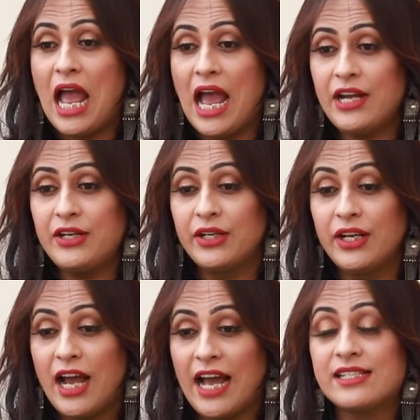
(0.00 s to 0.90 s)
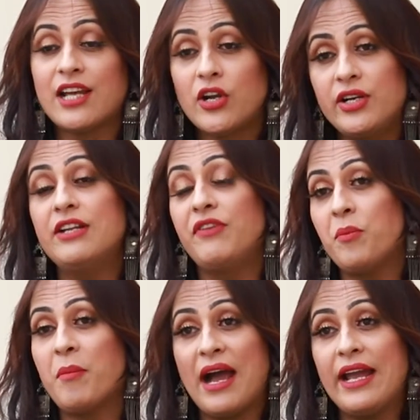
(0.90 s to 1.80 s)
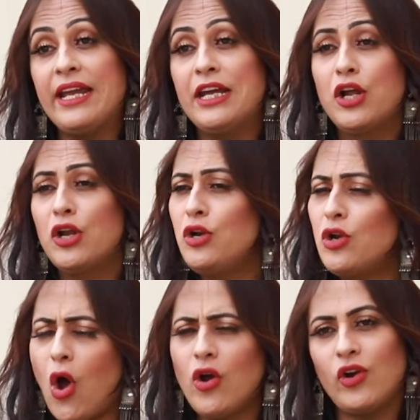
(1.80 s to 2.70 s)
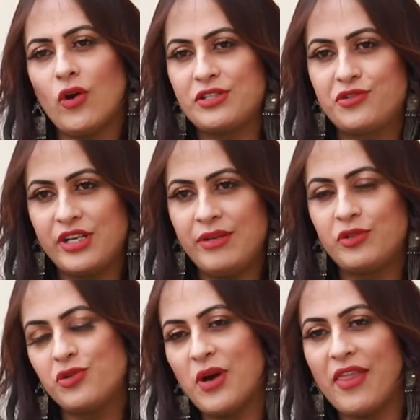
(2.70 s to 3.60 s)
and I started living my long lost dream through